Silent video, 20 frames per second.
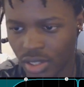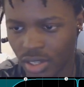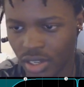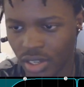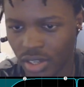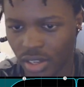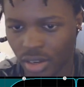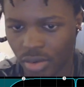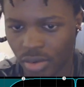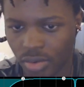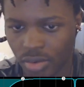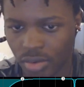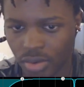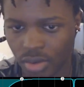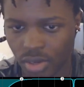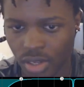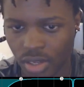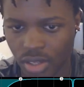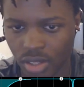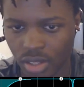down,
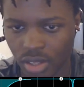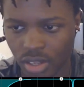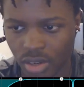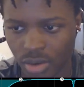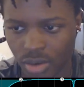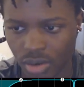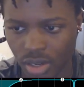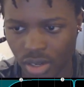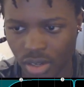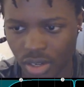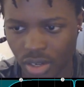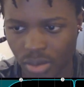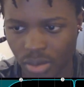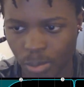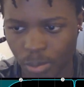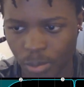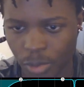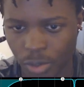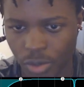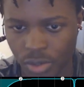like I'm
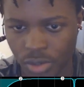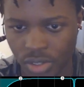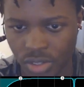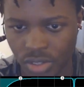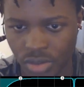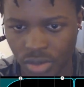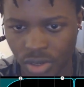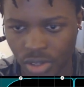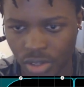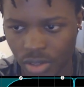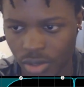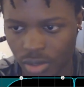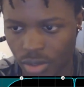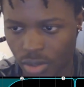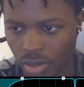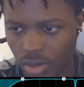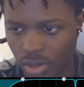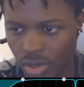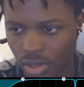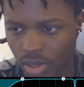not using 32,
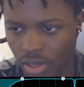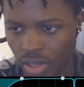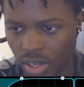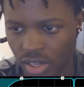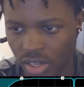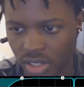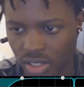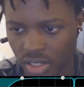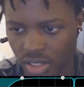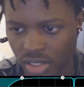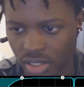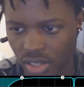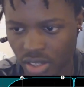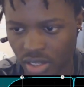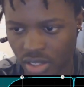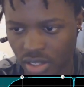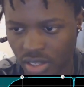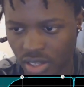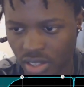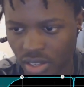I can just like
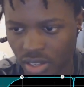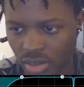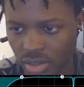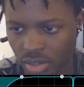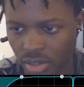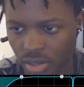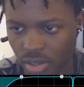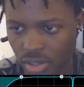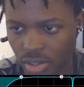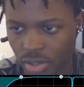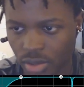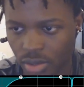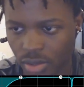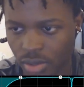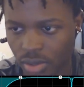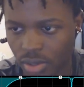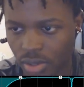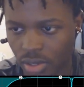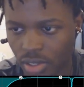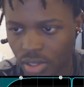take down 32.
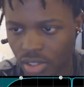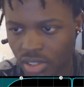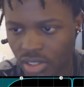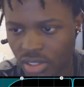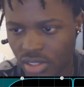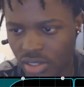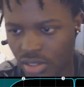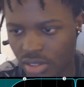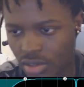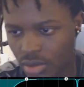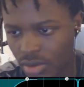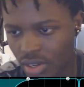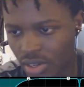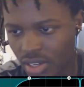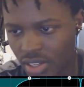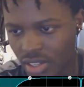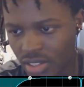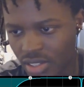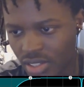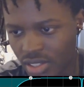63, I can
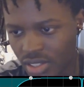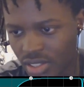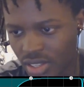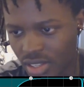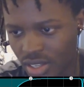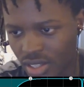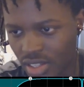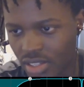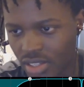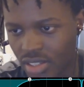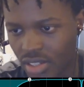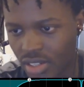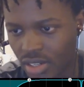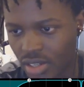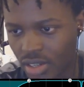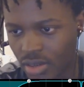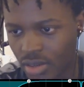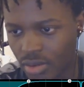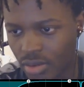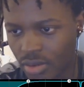just take that shit
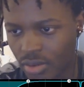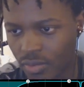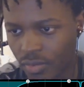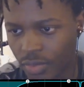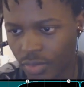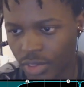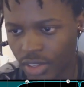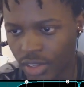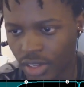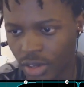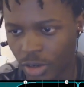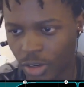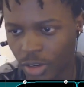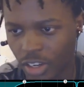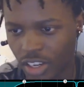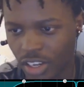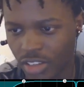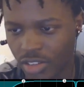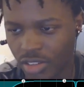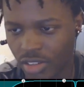down. On
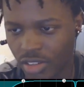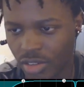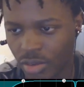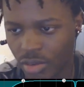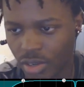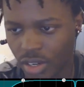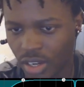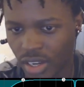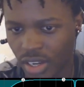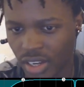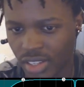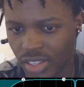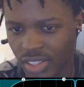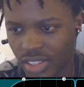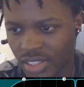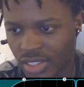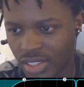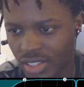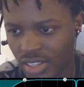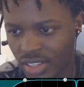120, I can
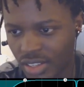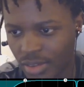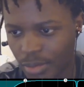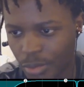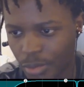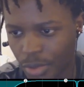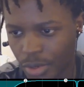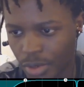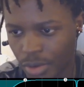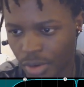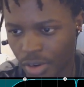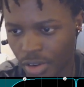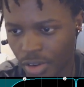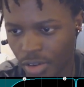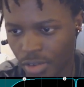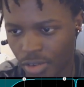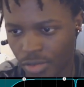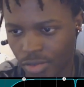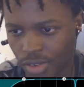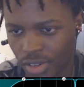just put it right
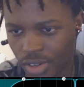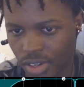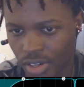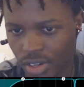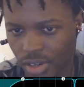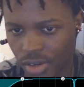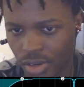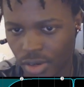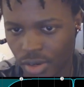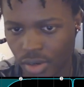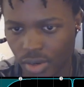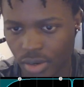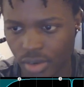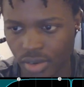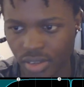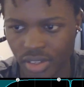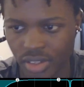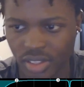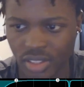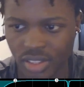over here.
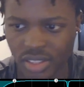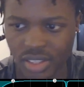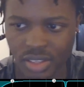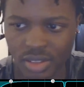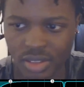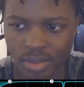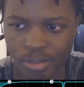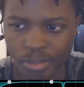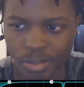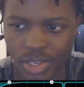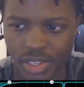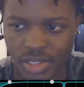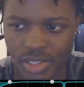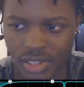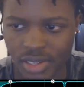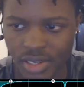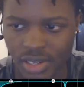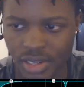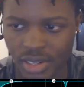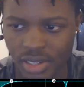It's like
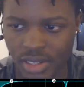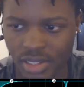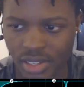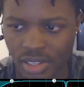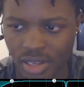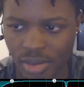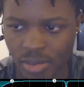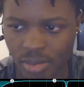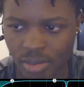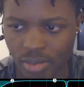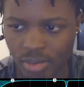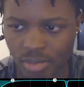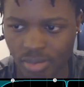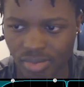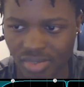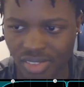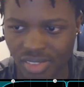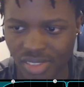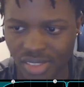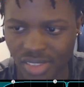basically the same
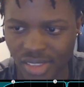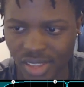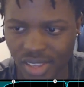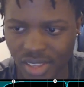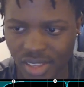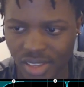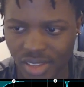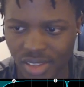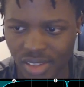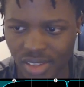thing,